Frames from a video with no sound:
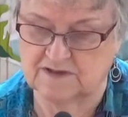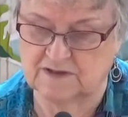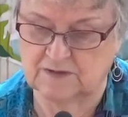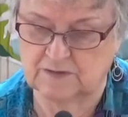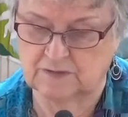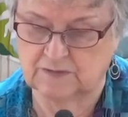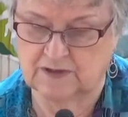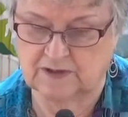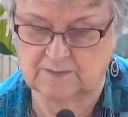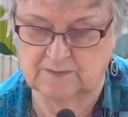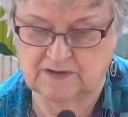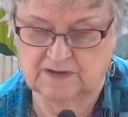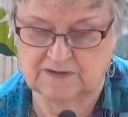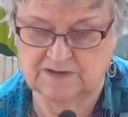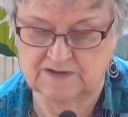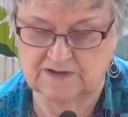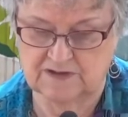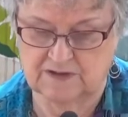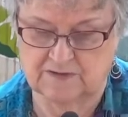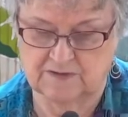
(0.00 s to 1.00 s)
including
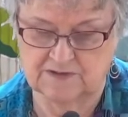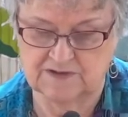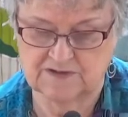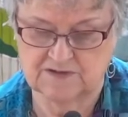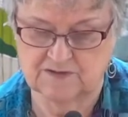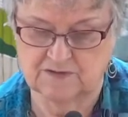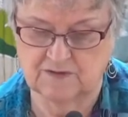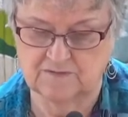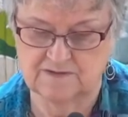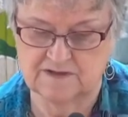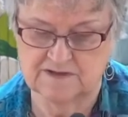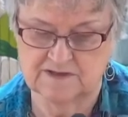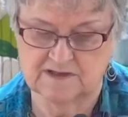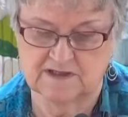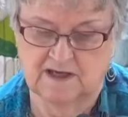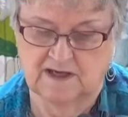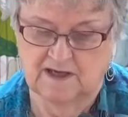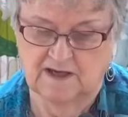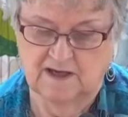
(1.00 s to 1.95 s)
military service,